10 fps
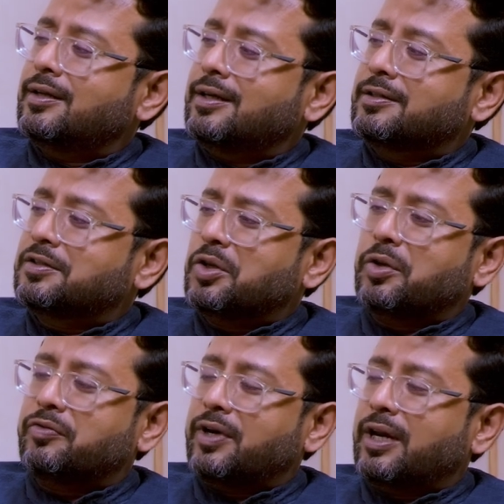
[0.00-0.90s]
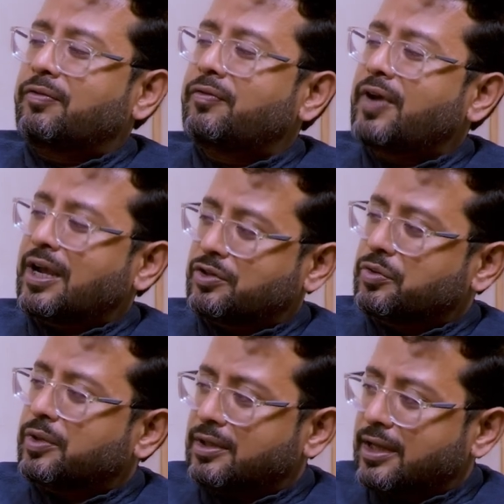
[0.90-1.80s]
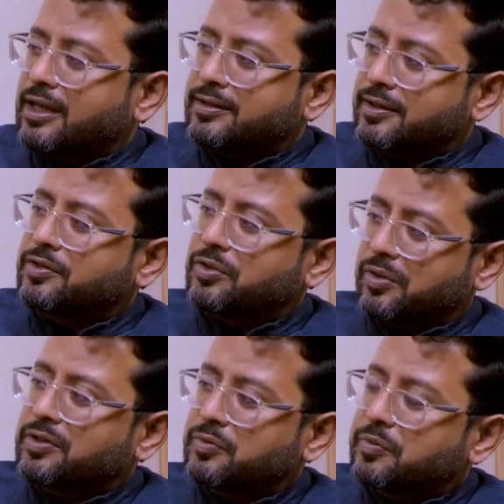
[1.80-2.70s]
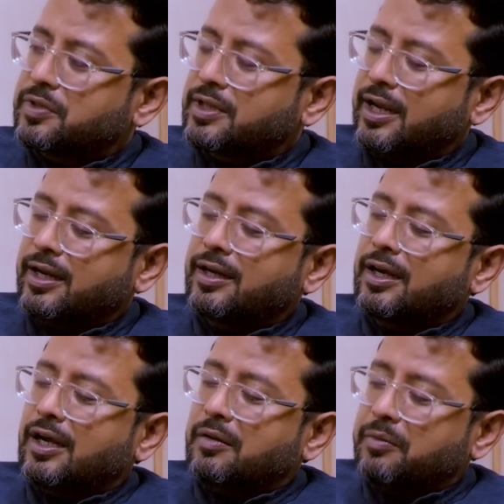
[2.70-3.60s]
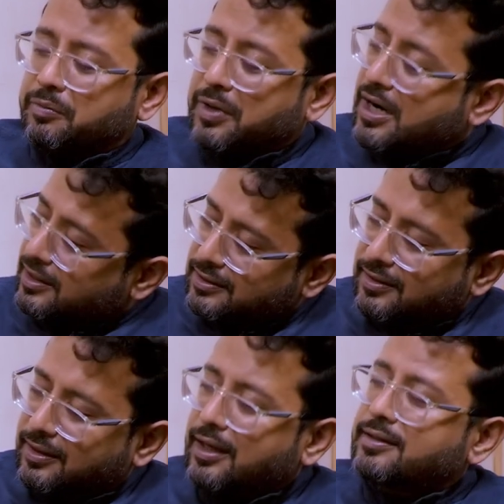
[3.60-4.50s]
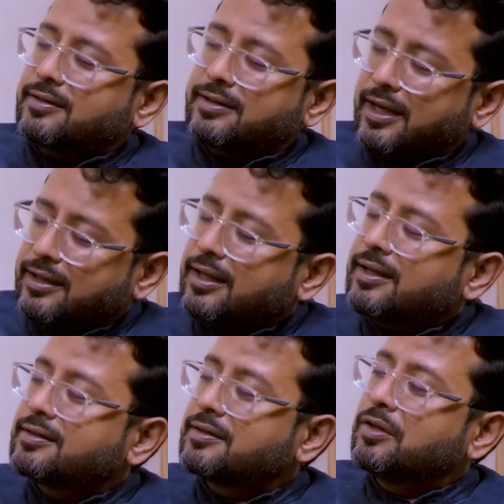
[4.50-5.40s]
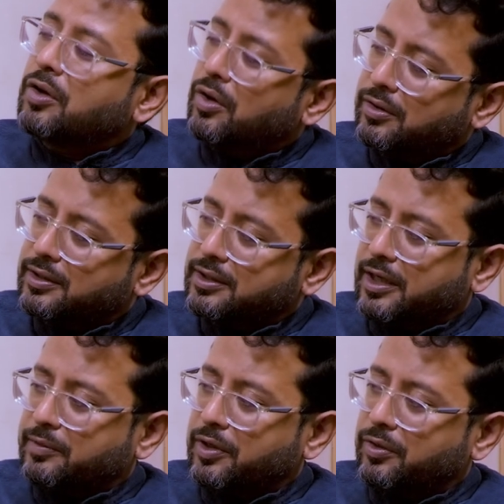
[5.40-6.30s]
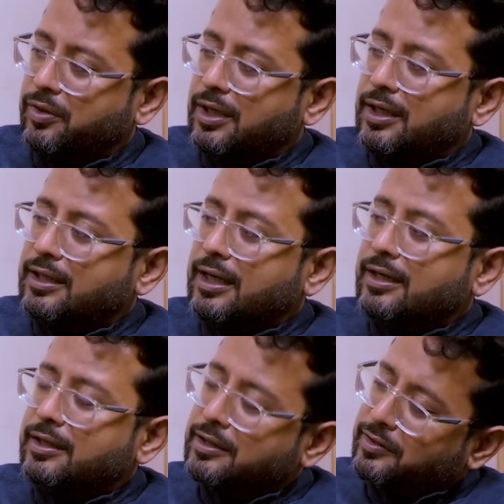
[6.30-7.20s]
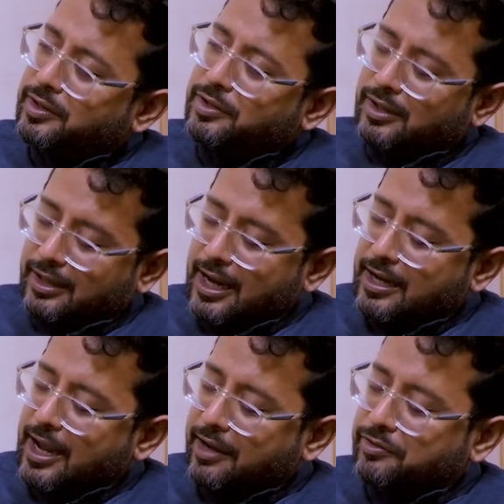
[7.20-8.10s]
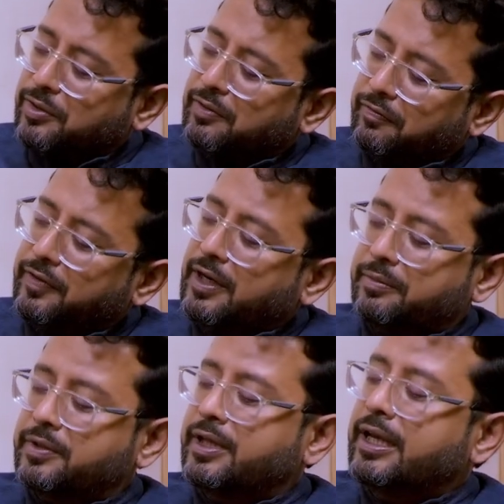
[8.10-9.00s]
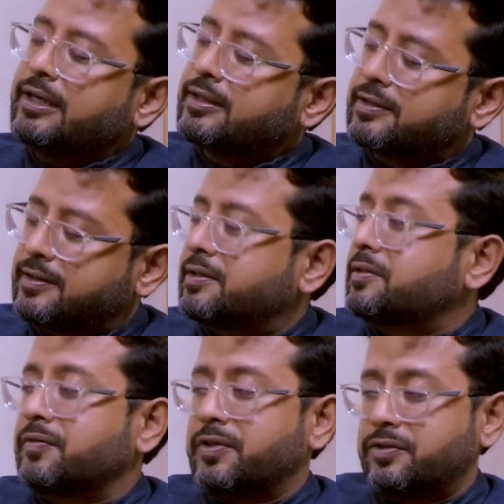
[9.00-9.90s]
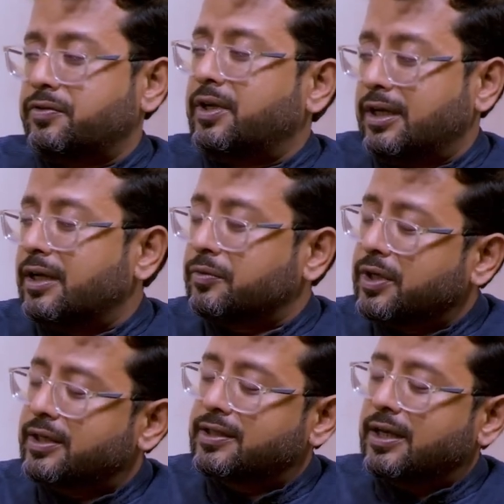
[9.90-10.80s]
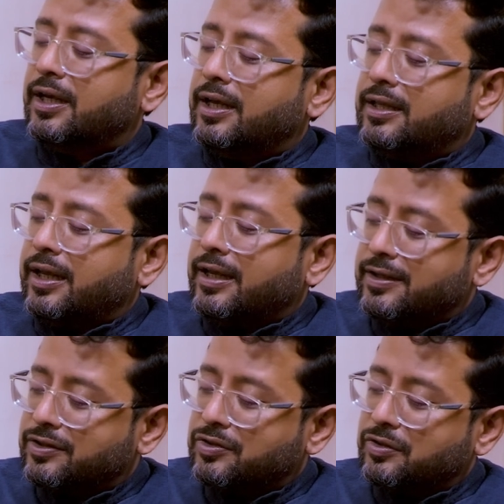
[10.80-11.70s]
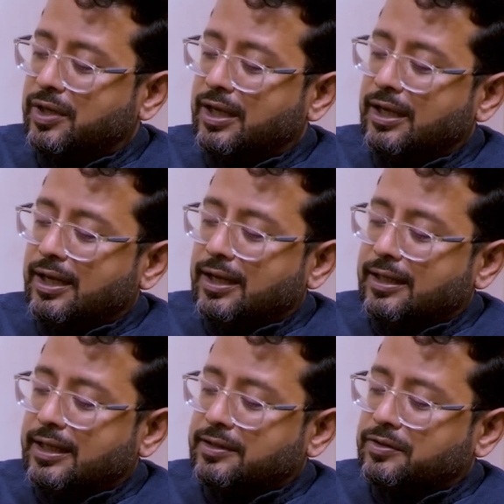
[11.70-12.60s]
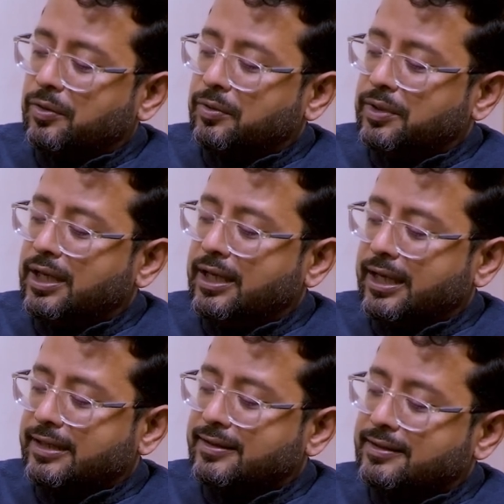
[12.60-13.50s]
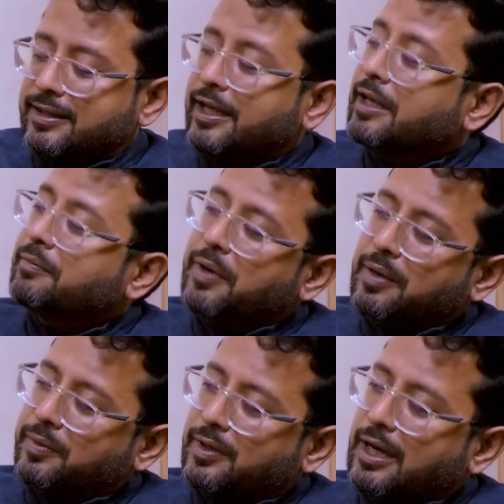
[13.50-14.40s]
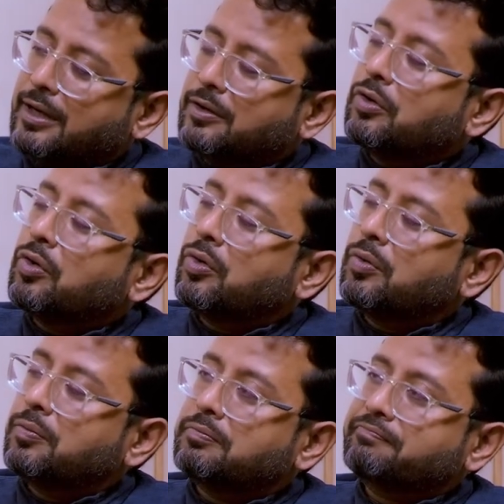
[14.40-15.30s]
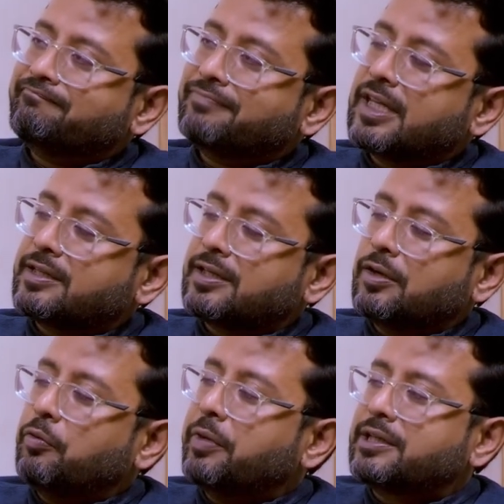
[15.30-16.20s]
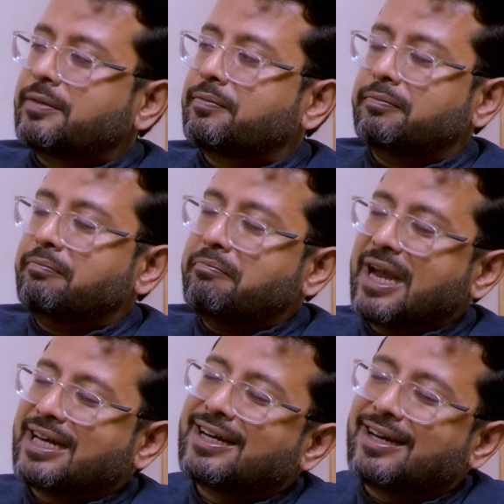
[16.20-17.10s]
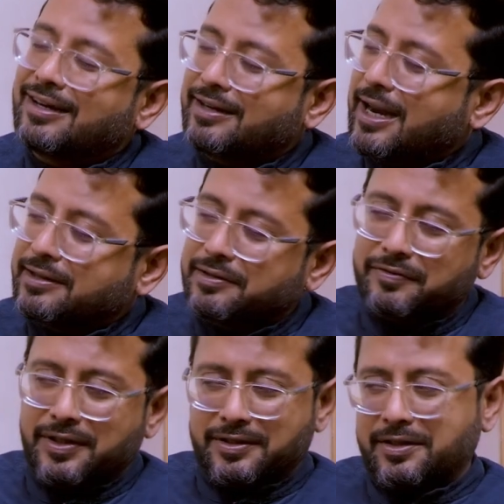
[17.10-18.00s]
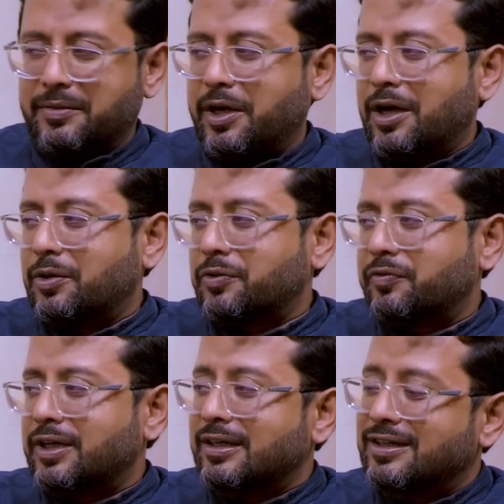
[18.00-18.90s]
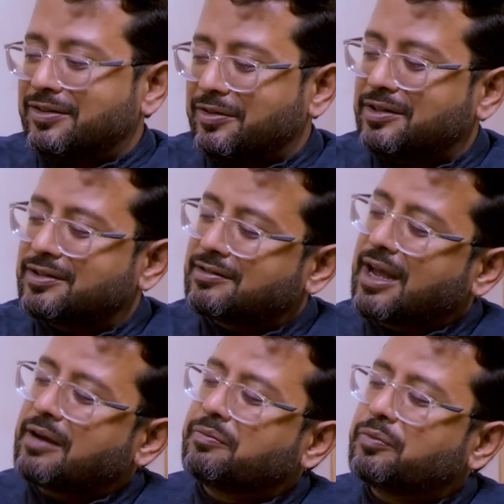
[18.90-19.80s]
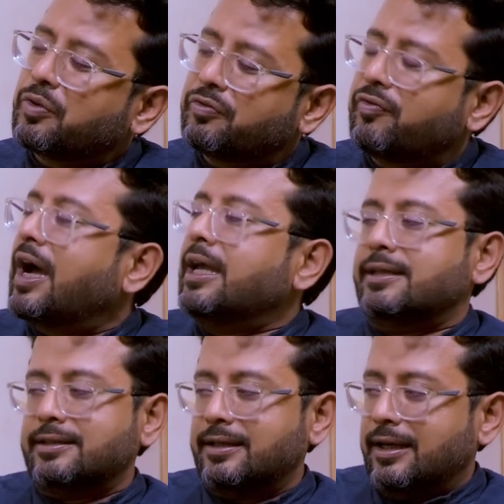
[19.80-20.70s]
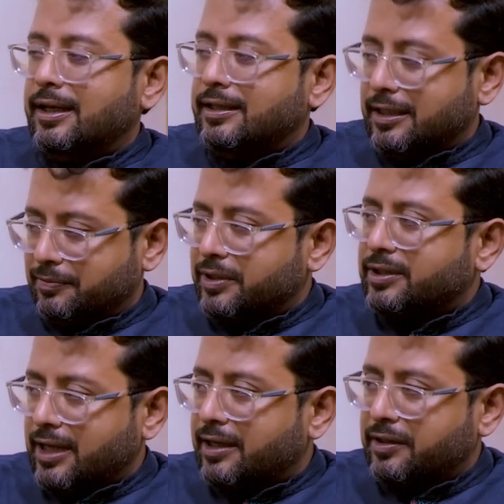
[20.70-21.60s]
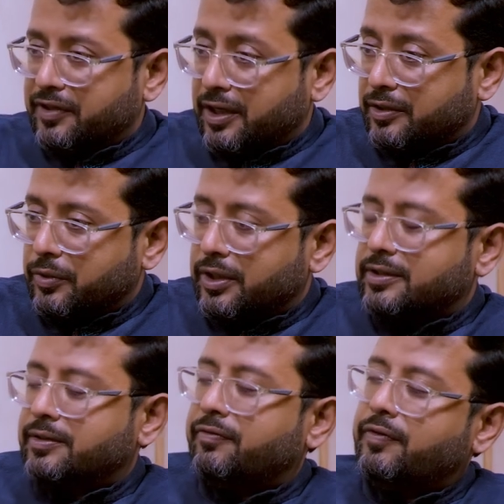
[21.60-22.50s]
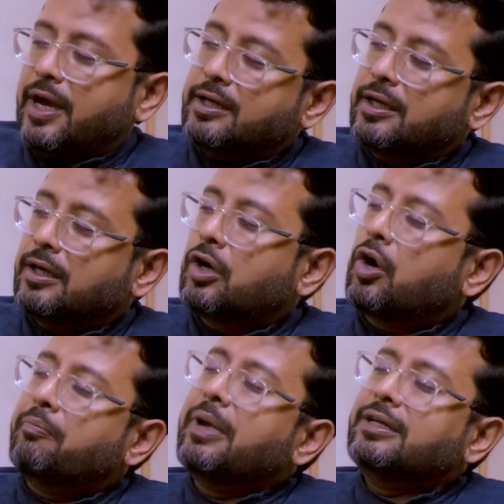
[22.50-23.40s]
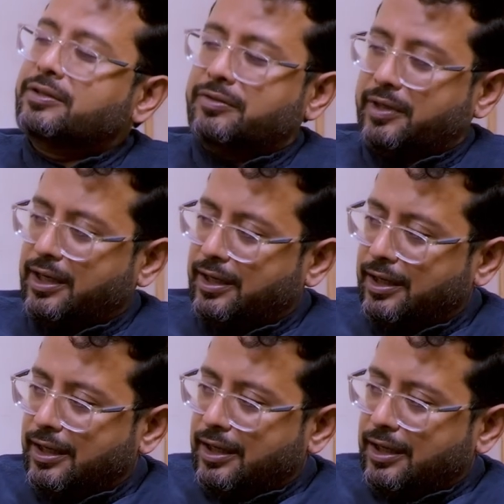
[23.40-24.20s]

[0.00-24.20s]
it's not very factual, as the historians would be saying. But Barth has said this long time ago, that literature can actually fill up the interstices of history. In other words, the history that is only existing in paper and no, let's say, no meta narrative is coming out of it, literature can provide that meta narrative. In other words, the final commentary